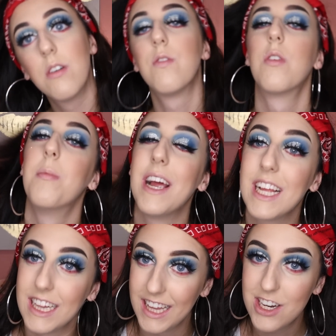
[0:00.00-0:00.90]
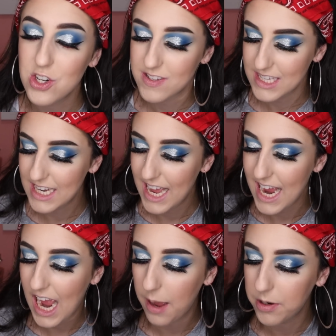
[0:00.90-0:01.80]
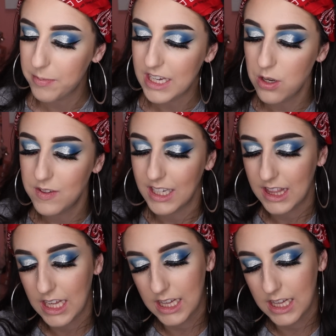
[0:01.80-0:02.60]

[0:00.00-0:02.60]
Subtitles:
For my glitters today, I'm going to be using the